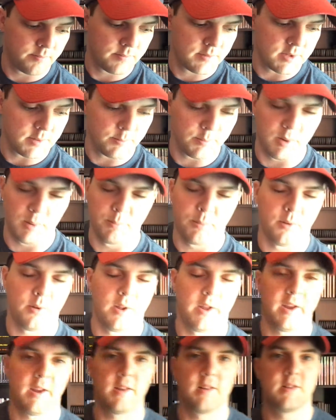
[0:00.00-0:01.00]
Some people
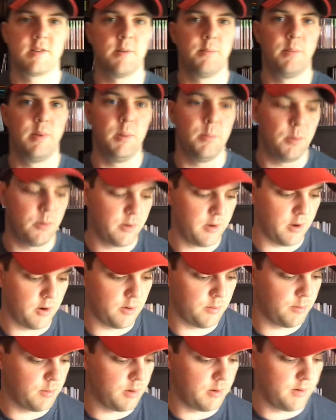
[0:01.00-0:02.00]
like it, some people
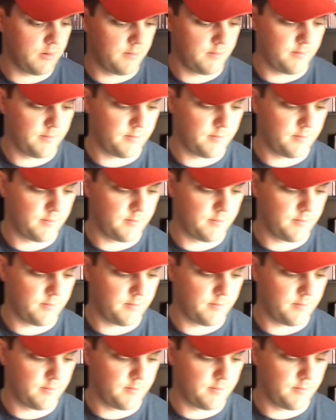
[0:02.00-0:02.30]
don't. But